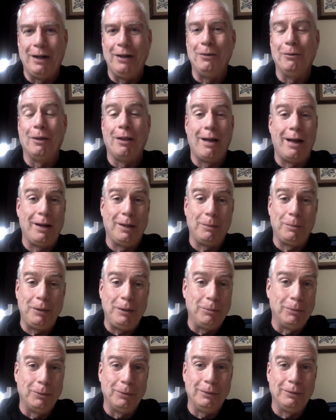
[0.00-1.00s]
I knew a lot of the
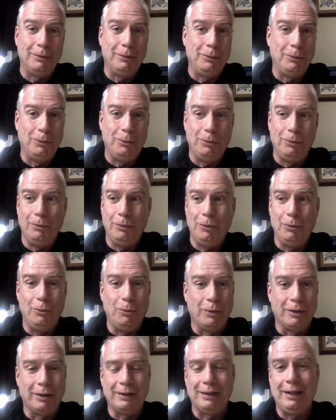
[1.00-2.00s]
people who who
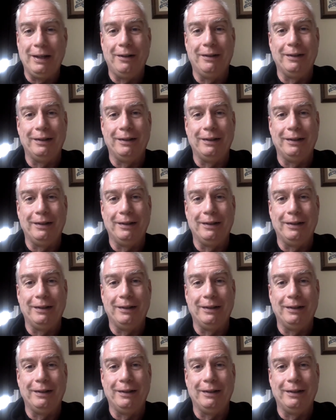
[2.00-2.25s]
worked there.